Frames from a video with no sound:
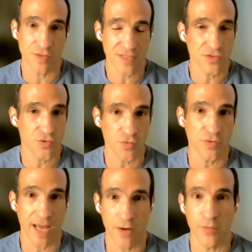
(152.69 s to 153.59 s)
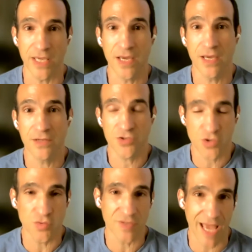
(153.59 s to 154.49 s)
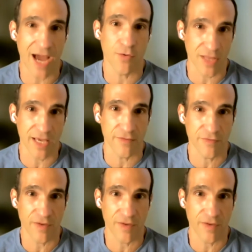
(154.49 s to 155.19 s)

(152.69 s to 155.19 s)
This is truly how we choose our life.